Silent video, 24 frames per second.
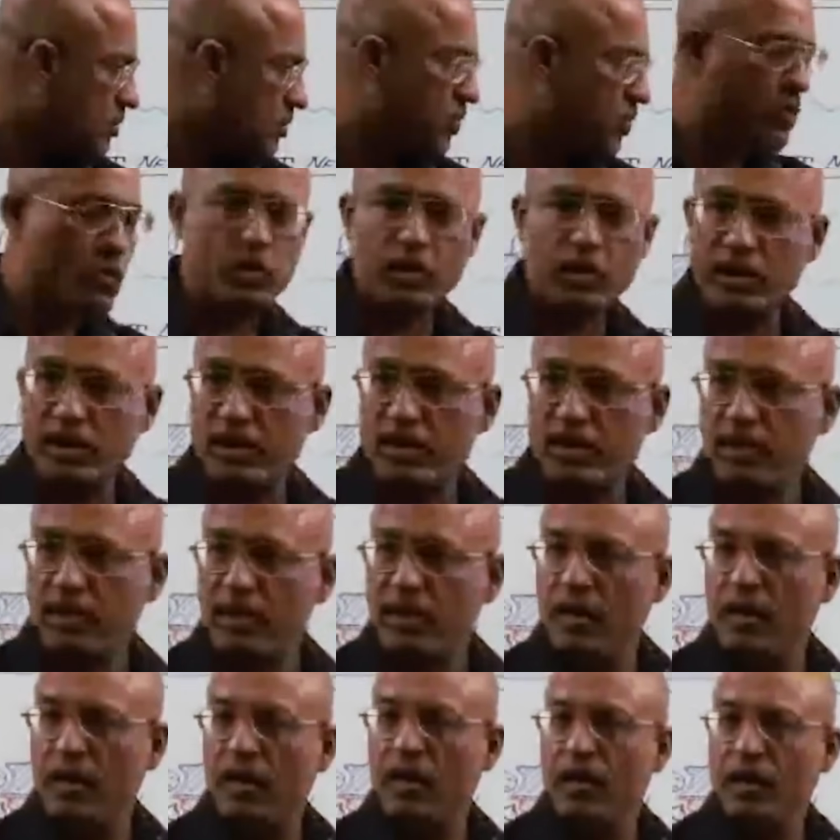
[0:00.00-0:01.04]
protein,
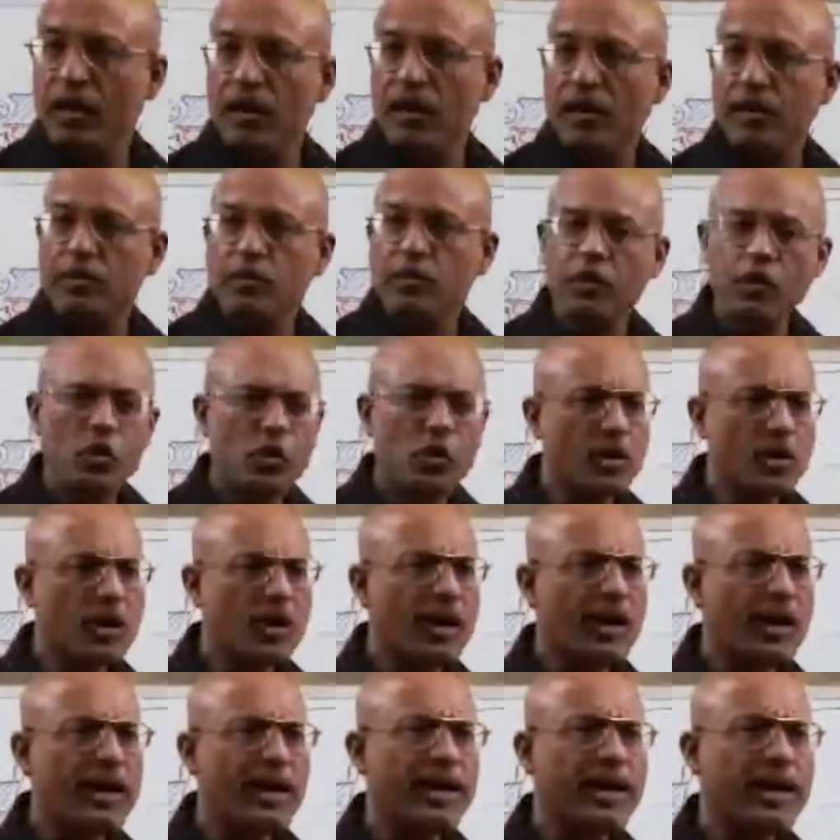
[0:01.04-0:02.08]
you know,
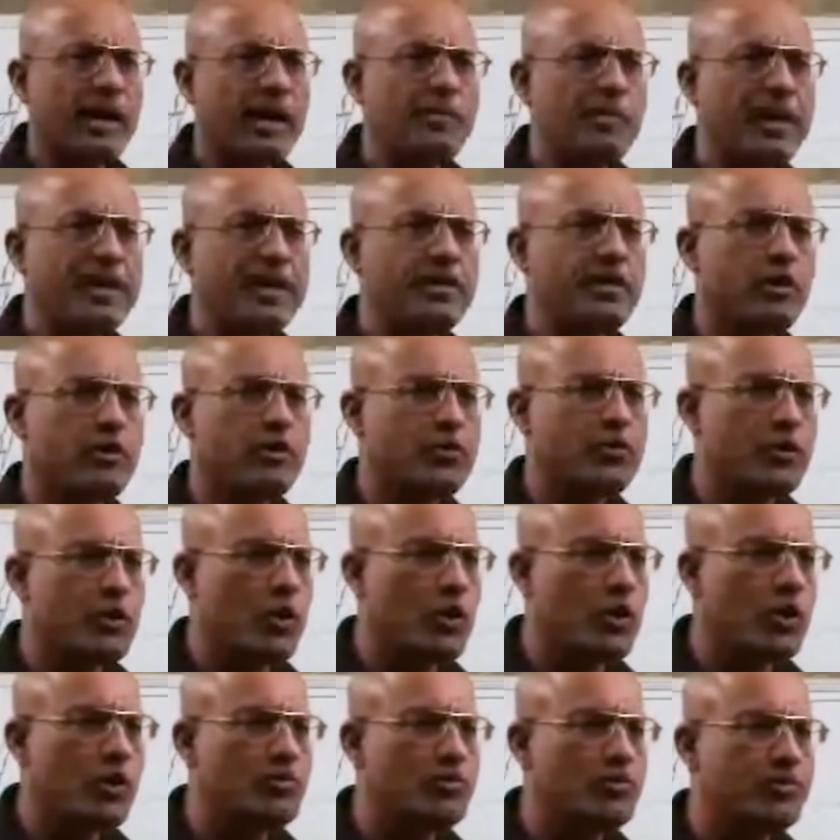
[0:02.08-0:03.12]
gamma
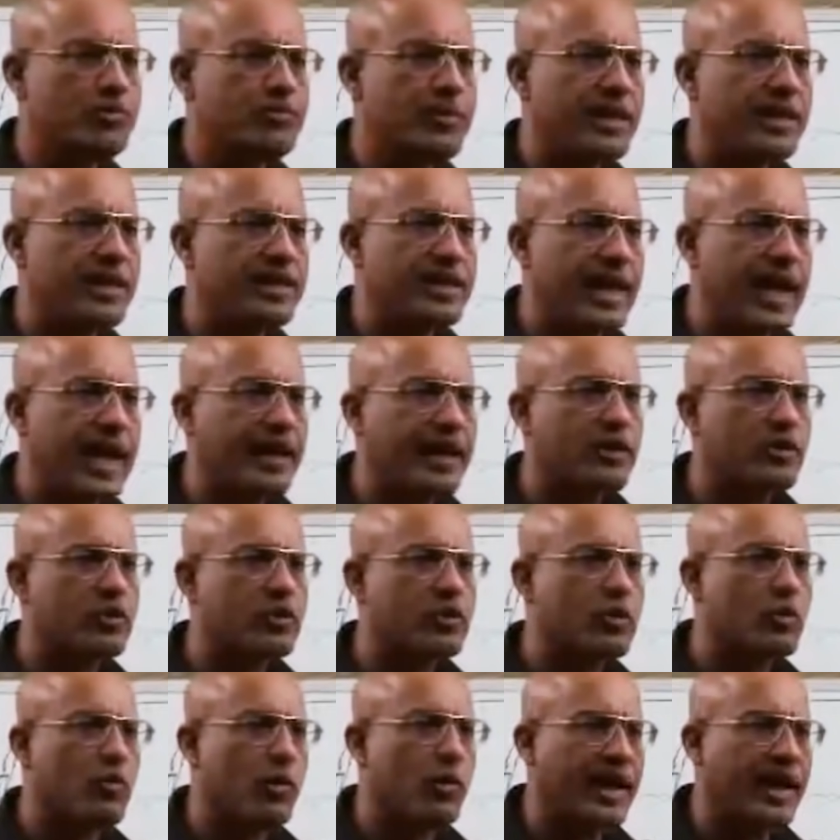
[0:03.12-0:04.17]
interferon, when it acts on
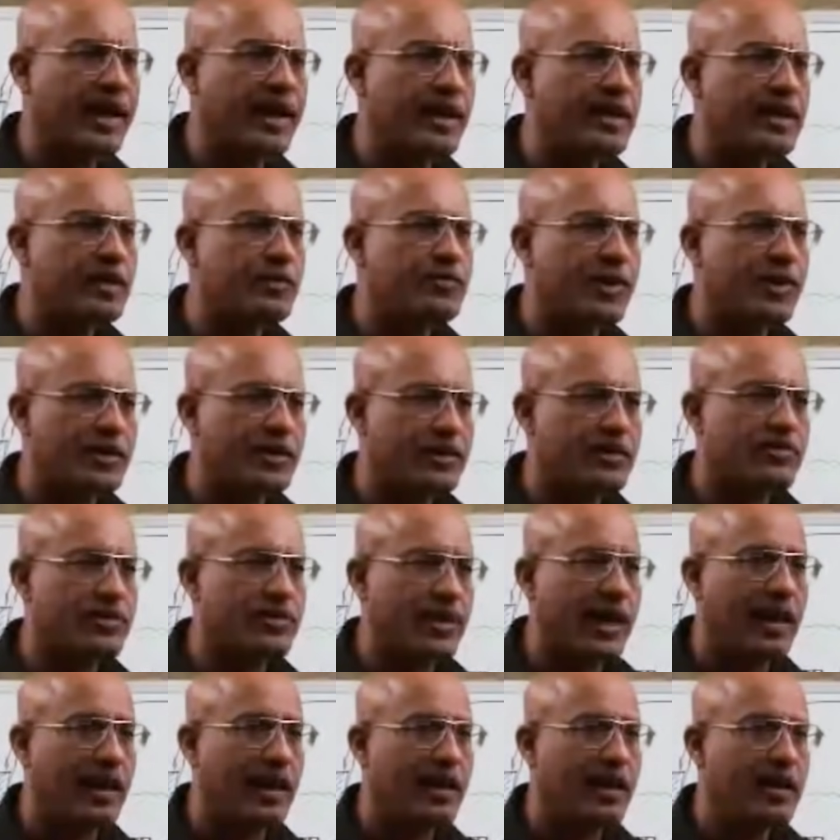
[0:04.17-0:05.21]
the virally infected
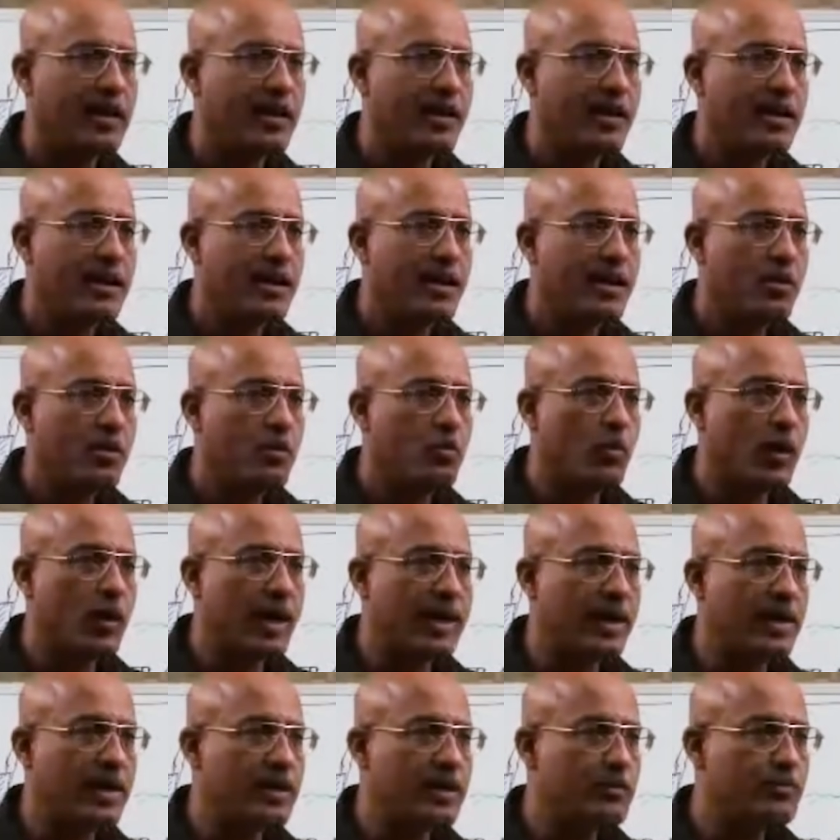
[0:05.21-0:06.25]
cell,
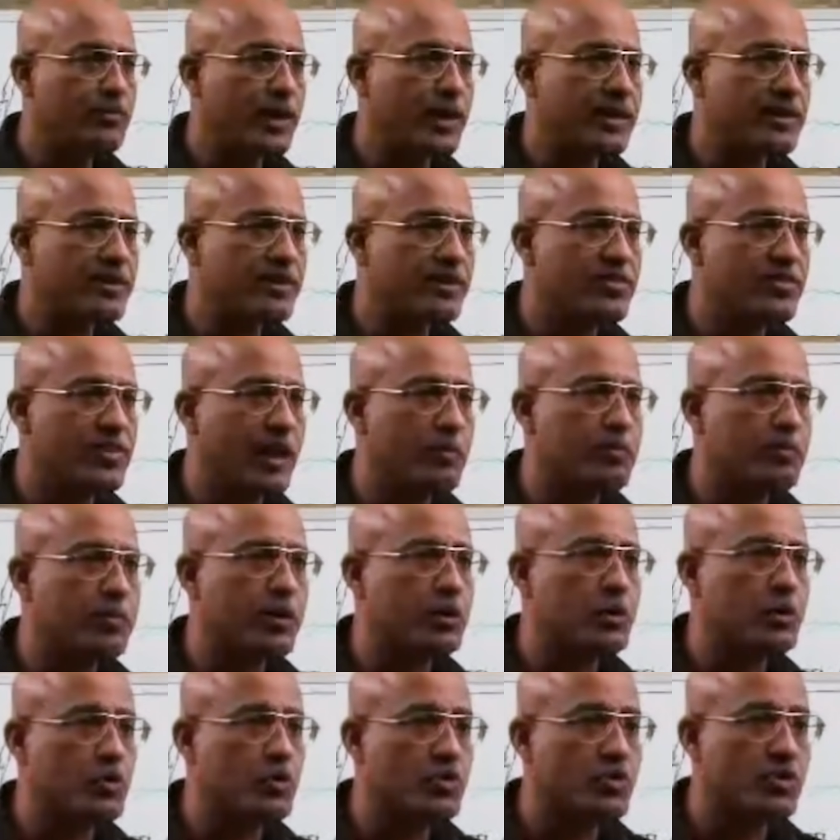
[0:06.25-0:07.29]
virally infected cell
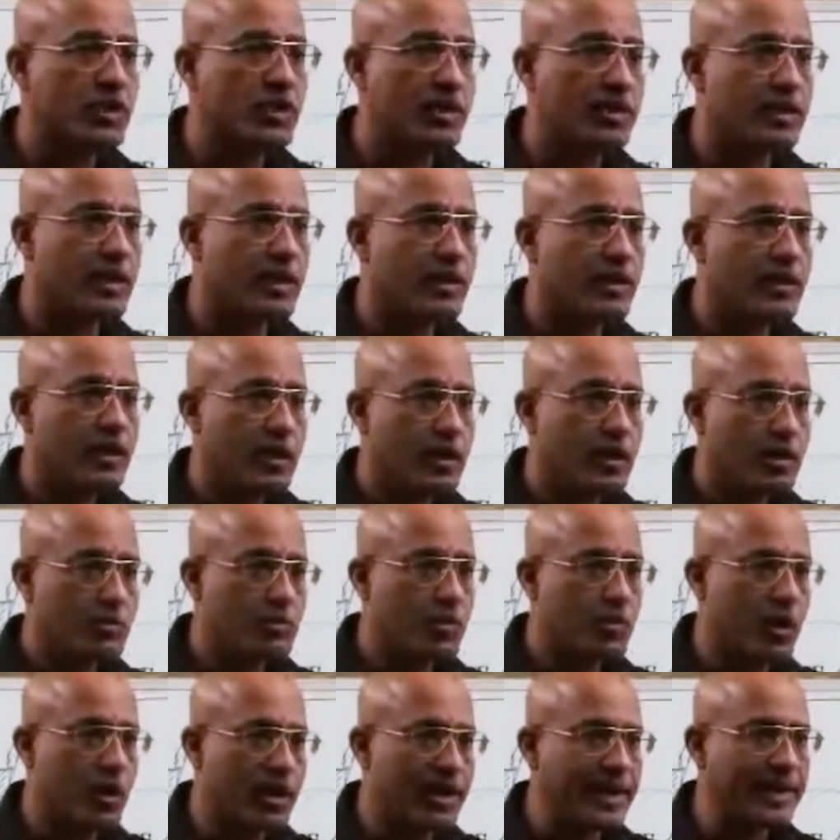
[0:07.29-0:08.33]
produce certain
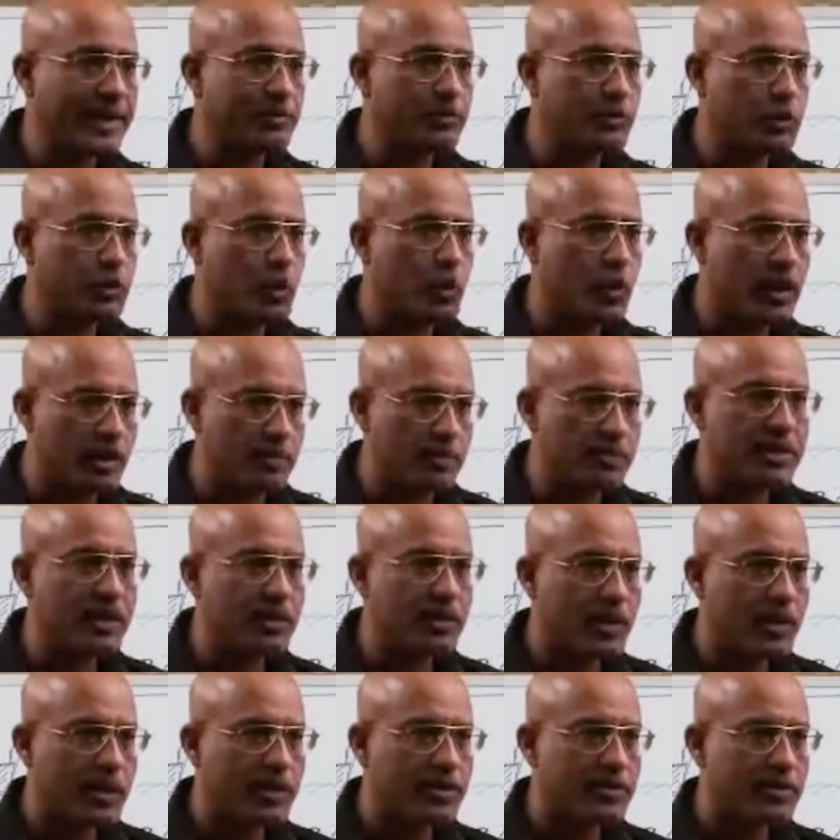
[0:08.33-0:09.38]
product which will damage the
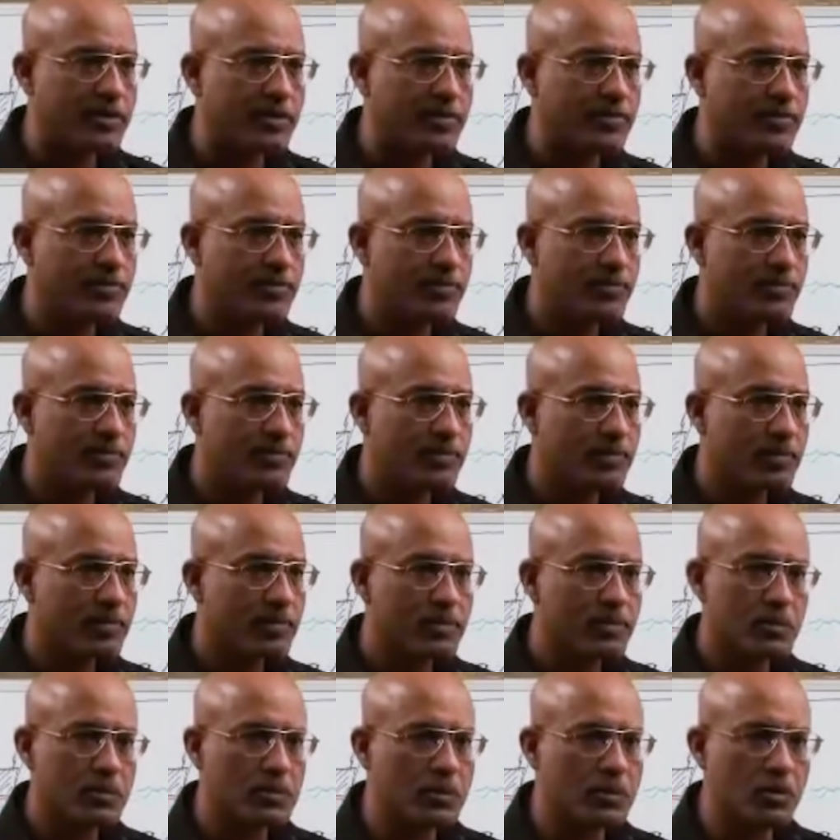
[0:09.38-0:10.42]
virus.
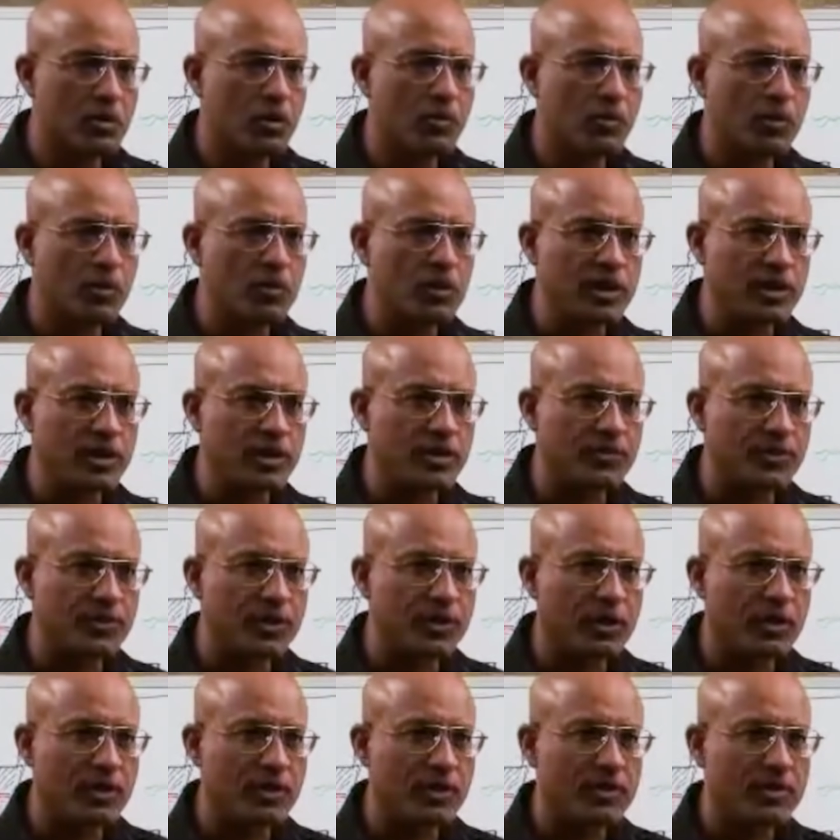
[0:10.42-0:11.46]
You don't know about
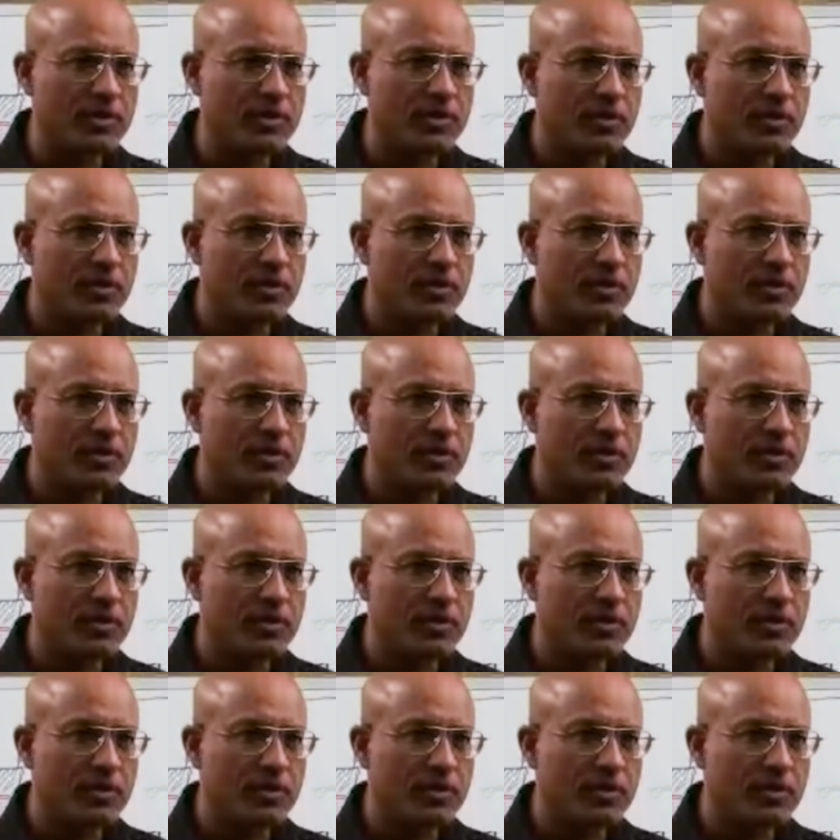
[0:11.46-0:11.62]
interferon.